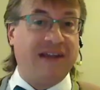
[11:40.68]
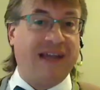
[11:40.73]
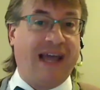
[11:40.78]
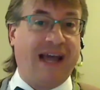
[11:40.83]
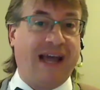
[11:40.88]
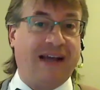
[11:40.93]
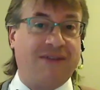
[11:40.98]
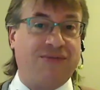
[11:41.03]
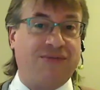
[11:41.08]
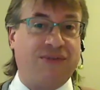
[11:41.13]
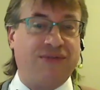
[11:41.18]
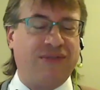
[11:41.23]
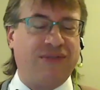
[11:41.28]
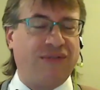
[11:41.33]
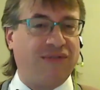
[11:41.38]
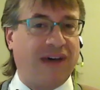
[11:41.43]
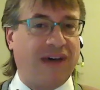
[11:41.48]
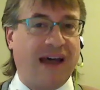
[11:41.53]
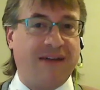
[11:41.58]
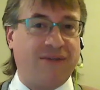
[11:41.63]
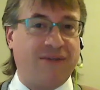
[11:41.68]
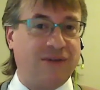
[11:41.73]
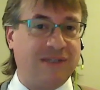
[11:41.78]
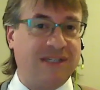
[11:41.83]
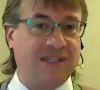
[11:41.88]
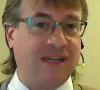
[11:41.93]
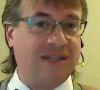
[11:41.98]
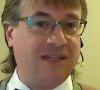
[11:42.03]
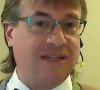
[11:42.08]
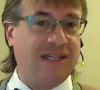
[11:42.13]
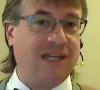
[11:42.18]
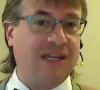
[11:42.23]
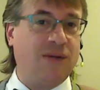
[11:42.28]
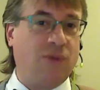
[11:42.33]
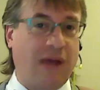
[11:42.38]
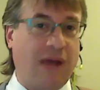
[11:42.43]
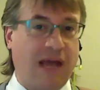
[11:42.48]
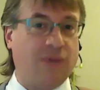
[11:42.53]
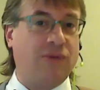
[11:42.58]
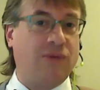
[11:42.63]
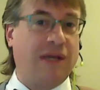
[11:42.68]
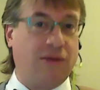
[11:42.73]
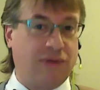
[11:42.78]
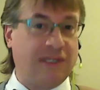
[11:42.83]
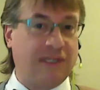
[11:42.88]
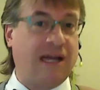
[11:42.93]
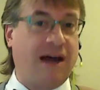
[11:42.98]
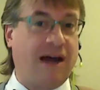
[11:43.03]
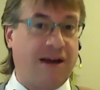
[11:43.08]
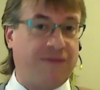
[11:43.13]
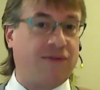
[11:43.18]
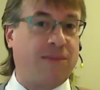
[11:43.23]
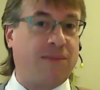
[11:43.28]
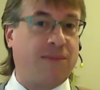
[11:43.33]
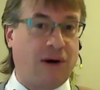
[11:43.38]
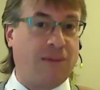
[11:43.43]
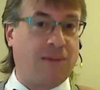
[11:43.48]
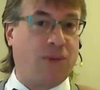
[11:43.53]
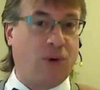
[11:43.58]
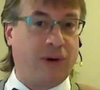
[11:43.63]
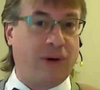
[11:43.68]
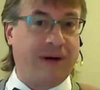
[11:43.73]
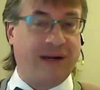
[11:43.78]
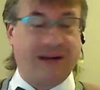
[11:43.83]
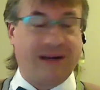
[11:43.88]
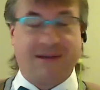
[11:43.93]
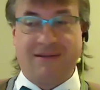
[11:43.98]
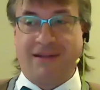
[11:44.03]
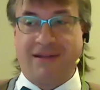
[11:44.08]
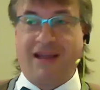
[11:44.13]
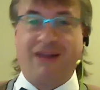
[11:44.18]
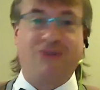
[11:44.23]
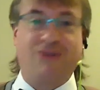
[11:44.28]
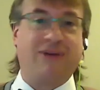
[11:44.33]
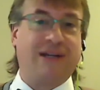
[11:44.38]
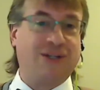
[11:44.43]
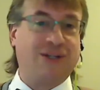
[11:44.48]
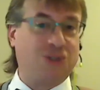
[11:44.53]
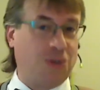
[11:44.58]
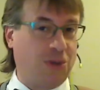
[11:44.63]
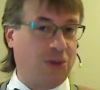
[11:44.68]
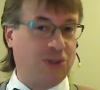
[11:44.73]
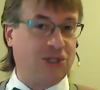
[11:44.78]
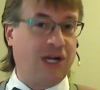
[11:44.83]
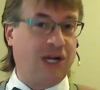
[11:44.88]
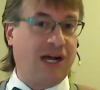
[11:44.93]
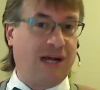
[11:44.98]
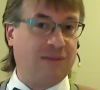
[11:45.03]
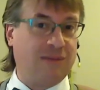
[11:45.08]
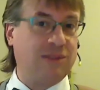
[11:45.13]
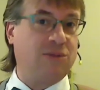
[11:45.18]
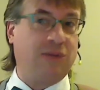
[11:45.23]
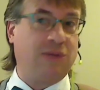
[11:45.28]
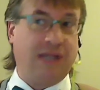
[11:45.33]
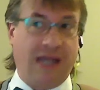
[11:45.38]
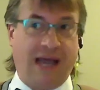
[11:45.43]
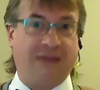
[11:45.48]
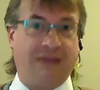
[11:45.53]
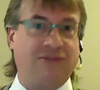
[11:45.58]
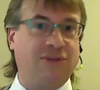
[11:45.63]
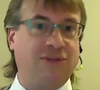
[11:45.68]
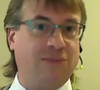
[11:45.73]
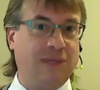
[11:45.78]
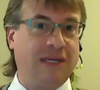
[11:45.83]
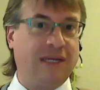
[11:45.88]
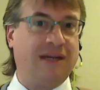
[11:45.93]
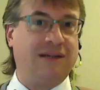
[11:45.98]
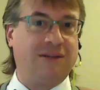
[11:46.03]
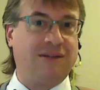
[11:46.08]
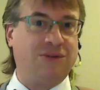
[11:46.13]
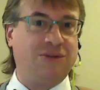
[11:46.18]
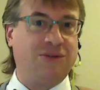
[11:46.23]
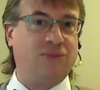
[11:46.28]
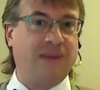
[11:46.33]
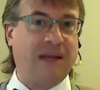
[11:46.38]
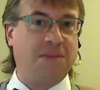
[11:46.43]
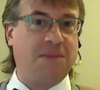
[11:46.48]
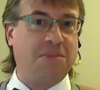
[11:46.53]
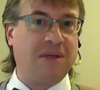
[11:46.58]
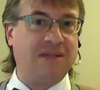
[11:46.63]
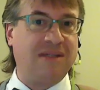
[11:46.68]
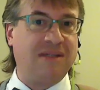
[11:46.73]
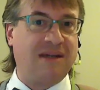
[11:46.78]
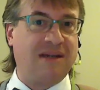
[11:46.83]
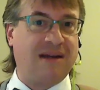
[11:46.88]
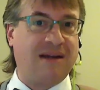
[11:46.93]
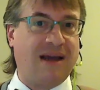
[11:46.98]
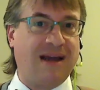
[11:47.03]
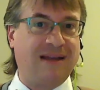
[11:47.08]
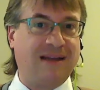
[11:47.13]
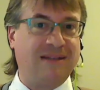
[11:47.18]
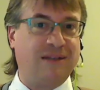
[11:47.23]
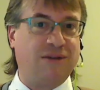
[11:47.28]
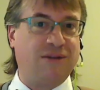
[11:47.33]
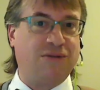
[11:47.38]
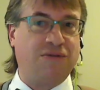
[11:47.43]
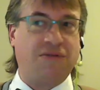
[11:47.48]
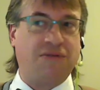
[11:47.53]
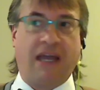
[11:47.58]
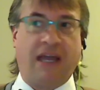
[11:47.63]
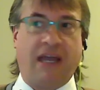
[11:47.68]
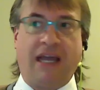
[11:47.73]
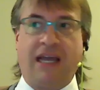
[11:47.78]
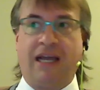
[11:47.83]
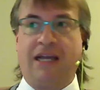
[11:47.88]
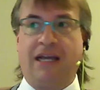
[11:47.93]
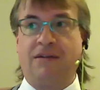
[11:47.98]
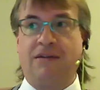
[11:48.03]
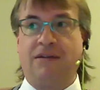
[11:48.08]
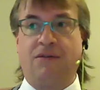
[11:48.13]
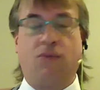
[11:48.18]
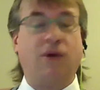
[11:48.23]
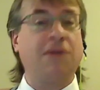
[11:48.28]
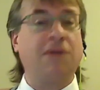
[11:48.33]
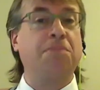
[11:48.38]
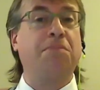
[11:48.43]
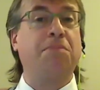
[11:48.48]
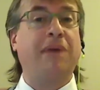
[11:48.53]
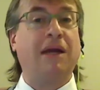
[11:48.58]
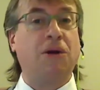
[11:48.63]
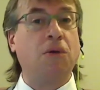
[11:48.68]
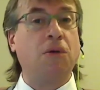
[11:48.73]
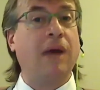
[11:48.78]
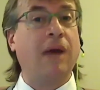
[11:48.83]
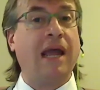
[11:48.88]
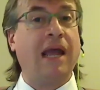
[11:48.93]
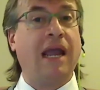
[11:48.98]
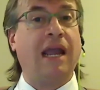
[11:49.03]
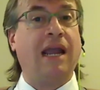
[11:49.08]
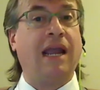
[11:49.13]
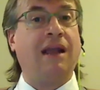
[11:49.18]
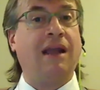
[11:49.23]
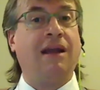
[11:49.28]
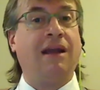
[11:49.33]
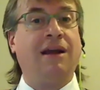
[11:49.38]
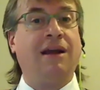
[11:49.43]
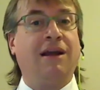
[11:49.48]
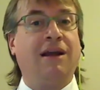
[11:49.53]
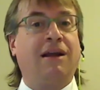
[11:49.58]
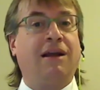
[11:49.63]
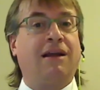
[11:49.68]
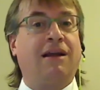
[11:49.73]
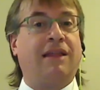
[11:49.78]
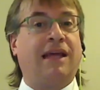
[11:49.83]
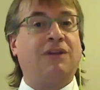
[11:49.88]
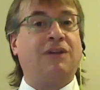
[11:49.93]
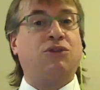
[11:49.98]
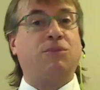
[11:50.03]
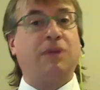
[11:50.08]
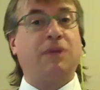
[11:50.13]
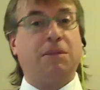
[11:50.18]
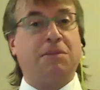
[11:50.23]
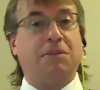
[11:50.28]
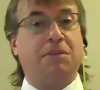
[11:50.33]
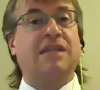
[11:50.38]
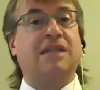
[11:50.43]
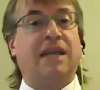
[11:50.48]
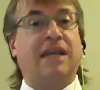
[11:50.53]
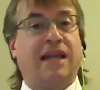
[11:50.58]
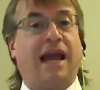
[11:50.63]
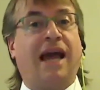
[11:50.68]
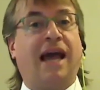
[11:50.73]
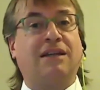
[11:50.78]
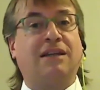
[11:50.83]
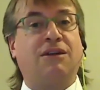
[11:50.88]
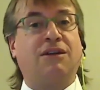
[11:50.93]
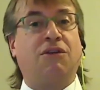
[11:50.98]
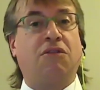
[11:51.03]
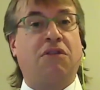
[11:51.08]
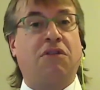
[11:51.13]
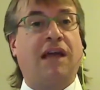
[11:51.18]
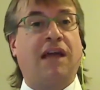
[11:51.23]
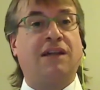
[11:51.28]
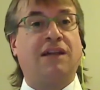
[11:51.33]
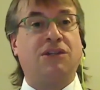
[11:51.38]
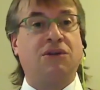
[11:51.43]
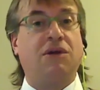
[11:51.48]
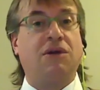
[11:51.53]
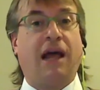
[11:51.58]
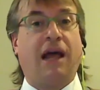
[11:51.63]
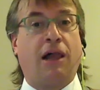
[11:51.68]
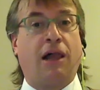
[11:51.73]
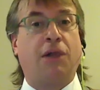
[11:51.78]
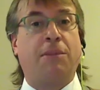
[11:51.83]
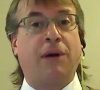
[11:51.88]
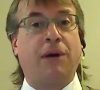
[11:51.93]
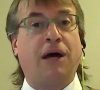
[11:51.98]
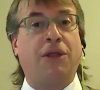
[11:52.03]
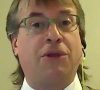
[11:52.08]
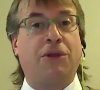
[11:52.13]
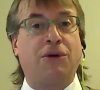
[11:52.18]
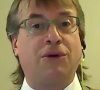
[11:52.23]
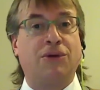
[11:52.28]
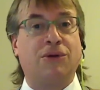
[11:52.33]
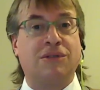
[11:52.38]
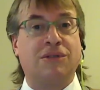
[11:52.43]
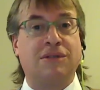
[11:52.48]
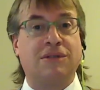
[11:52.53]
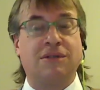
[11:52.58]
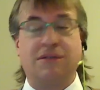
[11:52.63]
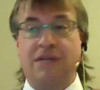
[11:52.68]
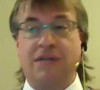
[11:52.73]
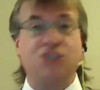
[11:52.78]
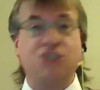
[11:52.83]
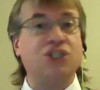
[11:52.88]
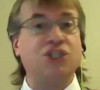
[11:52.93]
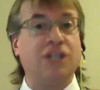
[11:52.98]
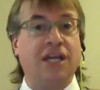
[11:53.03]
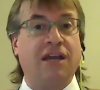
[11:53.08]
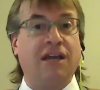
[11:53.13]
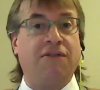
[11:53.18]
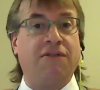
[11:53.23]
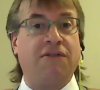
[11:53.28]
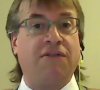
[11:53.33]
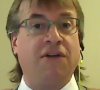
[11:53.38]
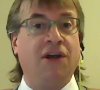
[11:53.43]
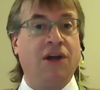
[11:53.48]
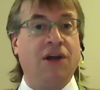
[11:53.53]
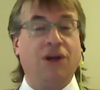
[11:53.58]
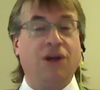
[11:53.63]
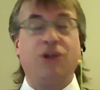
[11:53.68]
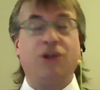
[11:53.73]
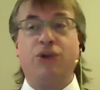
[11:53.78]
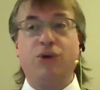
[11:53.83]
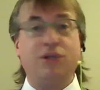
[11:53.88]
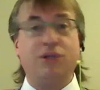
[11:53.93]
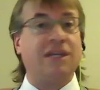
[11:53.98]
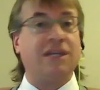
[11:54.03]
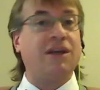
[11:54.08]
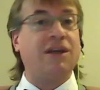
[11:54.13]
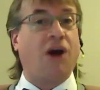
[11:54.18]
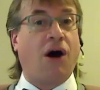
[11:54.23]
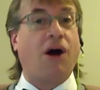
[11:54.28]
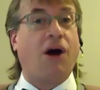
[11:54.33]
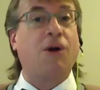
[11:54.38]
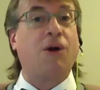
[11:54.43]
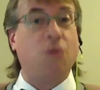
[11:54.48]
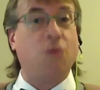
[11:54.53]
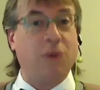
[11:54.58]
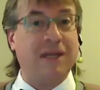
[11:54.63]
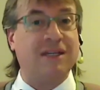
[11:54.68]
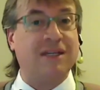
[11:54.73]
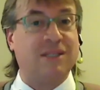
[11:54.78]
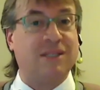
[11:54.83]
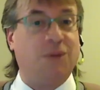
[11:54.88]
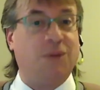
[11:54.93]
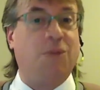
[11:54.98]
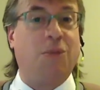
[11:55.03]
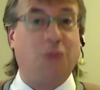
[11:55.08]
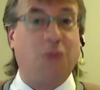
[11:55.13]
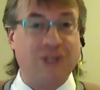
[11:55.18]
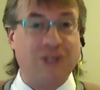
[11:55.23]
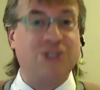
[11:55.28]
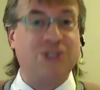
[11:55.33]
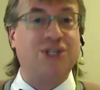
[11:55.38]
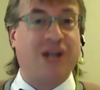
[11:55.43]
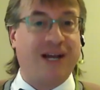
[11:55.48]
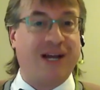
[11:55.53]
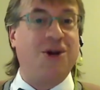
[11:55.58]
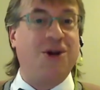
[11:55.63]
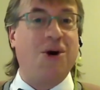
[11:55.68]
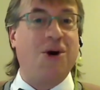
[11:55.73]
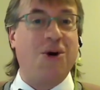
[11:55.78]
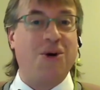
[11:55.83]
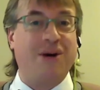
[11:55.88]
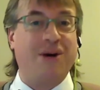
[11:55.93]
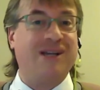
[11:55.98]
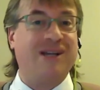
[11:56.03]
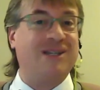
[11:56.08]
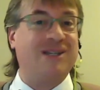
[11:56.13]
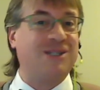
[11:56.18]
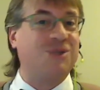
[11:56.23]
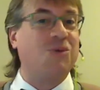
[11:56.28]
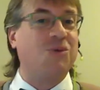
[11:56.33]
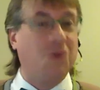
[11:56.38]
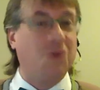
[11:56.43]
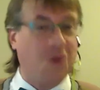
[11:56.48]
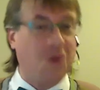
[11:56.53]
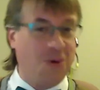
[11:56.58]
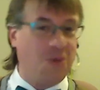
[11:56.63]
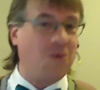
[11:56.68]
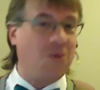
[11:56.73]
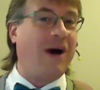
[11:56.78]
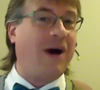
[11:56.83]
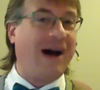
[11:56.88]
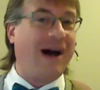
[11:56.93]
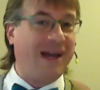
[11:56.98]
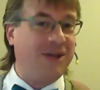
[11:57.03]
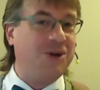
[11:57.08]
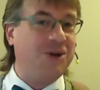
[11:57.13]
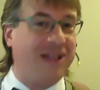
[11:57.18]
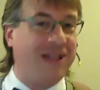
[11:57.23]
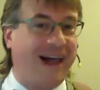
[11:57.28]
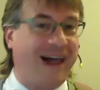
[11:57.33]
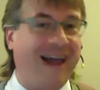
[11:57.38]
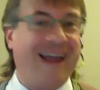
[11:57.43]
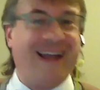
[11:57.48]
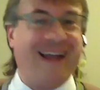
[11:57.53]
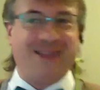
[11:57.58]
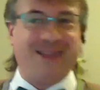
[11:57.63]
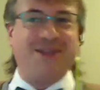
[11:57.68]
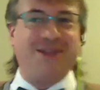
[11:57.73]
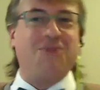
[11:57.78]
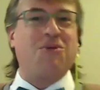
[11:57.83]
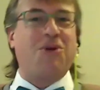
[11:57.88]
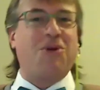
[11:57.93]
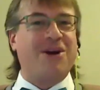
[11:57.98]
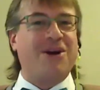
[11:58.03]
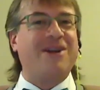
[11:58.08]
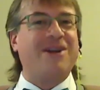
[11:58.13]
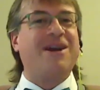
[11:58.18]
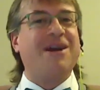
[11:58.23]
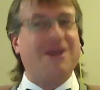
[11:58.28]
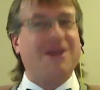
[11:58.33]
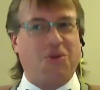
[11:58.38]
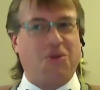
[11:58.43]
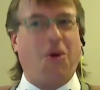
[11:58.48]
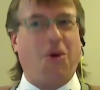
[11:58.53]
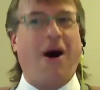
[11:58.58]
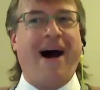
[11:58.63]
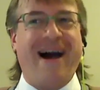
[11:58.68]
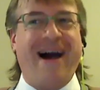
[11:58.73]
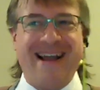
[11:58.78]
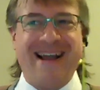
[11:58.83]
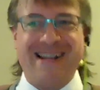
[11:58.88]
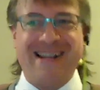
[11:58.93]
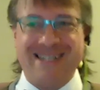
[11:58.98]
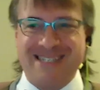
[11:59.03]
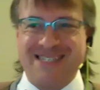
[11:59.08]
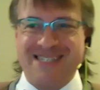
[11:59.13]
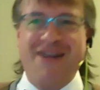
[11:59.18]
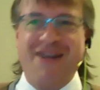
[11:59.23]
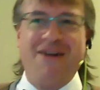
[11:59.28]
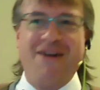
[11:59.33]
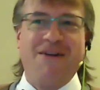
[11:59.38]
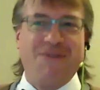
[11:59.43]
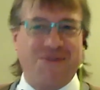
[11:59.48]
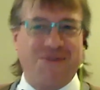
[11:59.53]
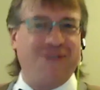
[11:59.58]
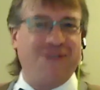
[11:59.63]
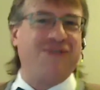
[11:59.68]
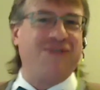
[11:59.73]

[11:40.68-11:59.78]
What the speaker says: at 55 or 60 when we retire from our boring, like, traditional jobs. We have to to remain busy and active. And what better way than to be busy and active than to help others achieve using our wisdom, which I know is why you like the word wise 50.